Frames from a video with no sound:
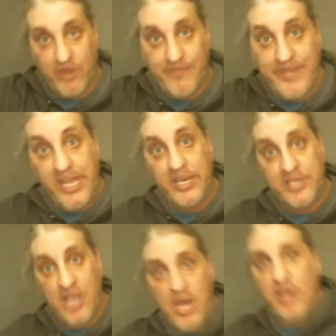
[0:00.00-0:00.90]

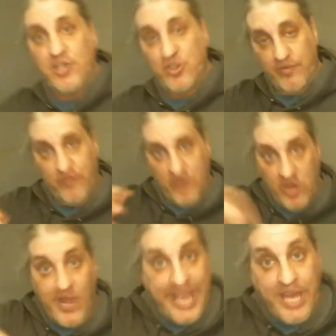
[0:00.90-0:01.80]
immediate sort of
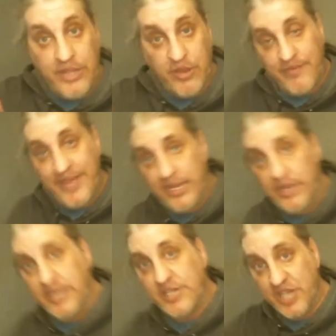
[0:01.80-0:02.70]
clan, their immediate
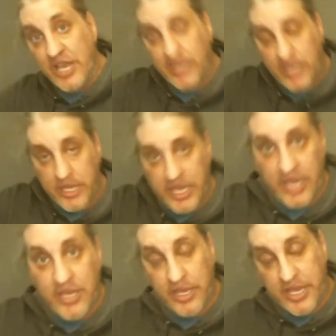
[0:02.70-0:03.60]
extended
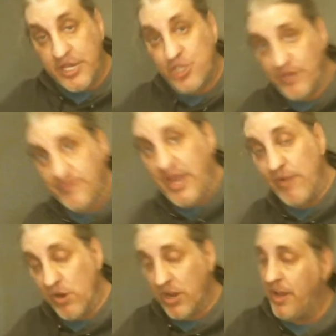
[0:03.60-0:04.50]
kinship
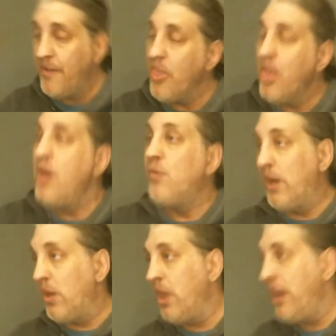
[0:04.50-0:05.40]
network?
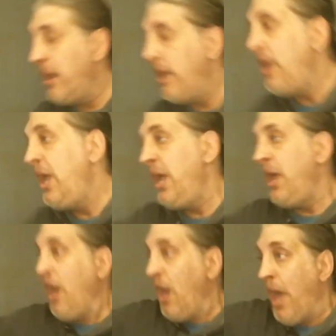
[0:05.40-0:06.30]
Well,
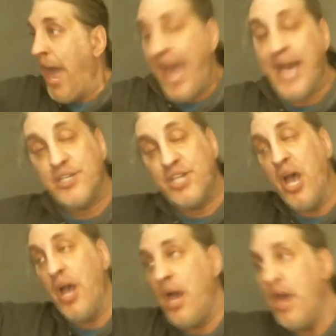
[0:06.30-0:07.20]
as
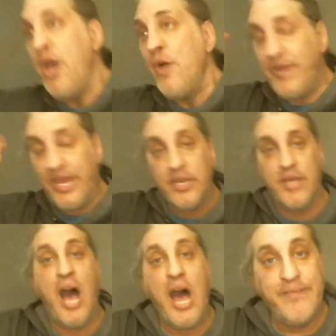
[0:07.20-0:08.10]
we get into the
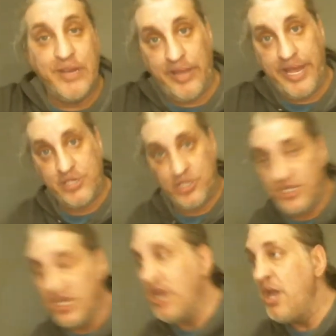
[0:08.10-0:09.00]
High Middle Ages,